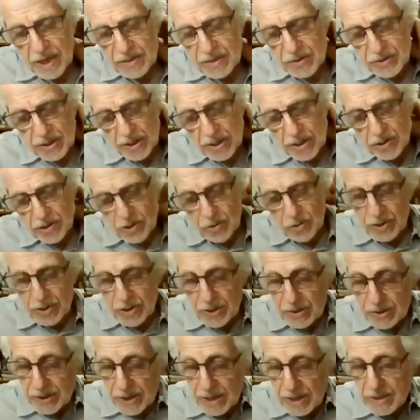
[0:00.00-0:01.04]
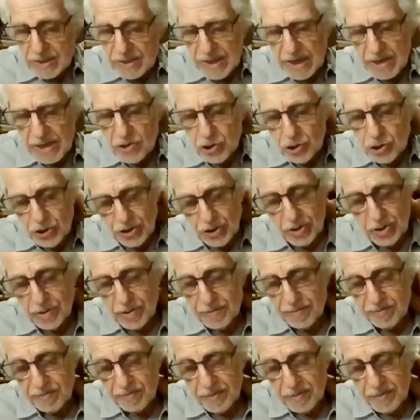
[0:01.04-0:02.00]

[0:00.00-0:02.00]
and security is essential,